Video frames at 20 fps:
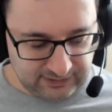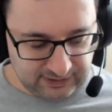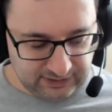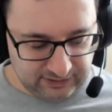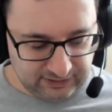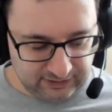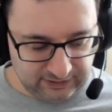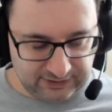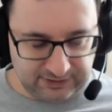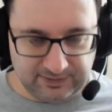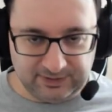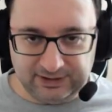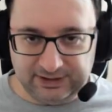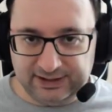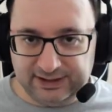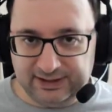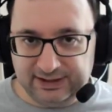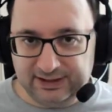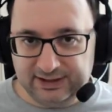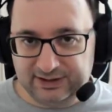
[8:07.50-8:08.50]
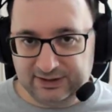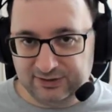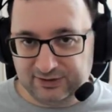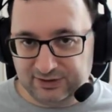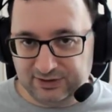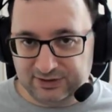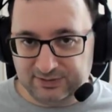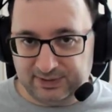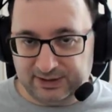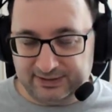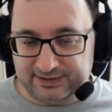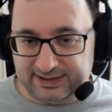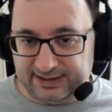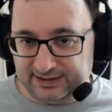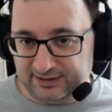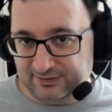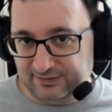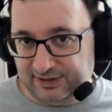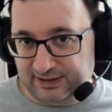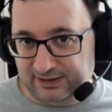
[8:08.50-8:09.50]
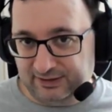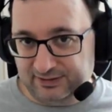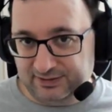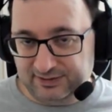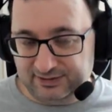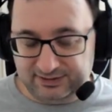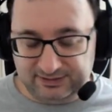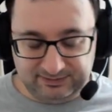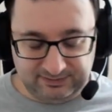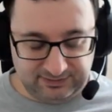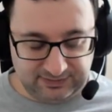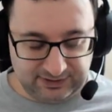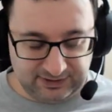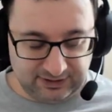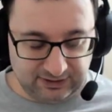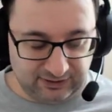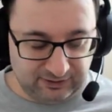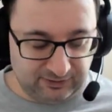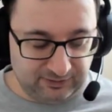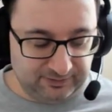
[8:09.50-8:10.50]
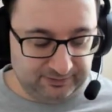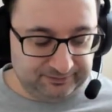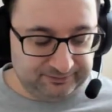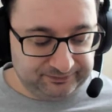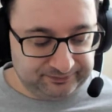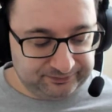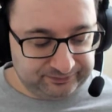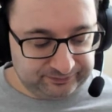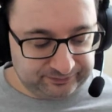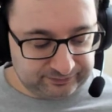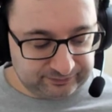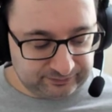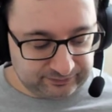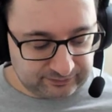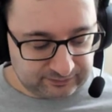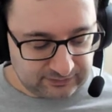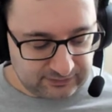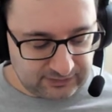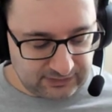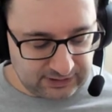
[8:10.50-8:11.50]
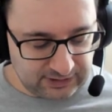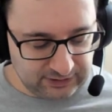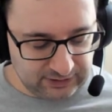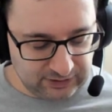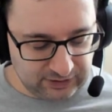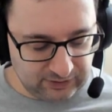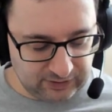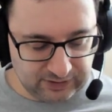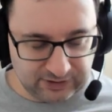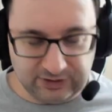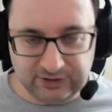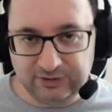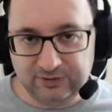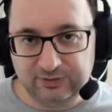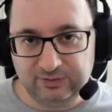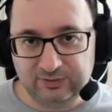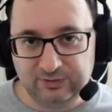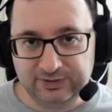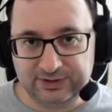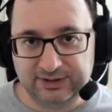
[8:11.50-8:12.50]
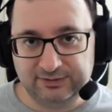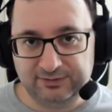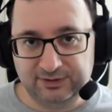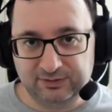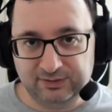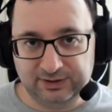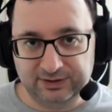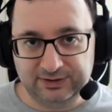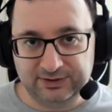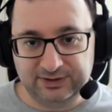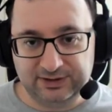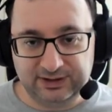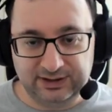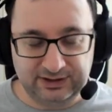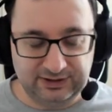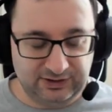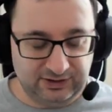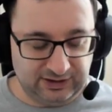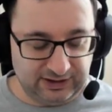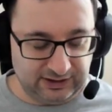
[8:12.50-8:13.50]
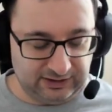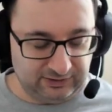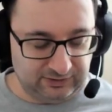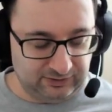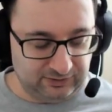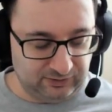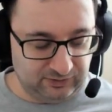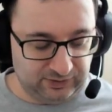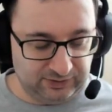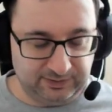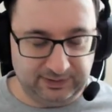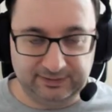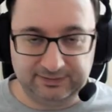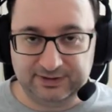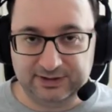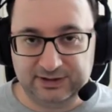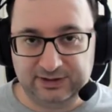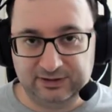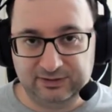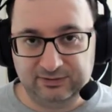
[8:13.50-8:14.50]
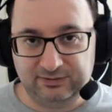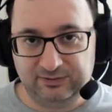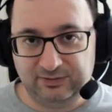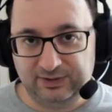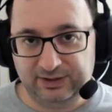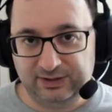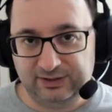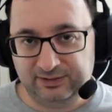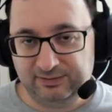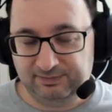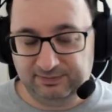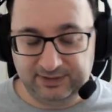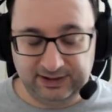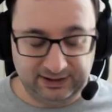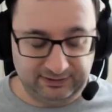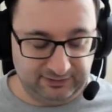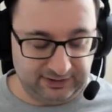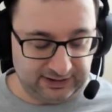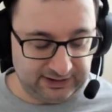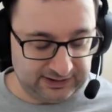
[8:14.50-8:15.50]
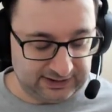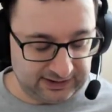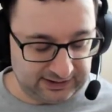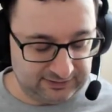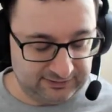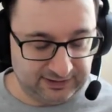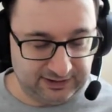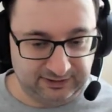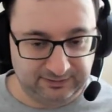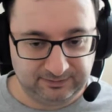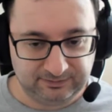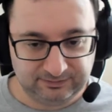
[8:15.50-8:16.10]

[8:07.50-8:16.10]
Ultimately, this is just about text files, so you can do whatever you want as you would be able to do with kind of any text file.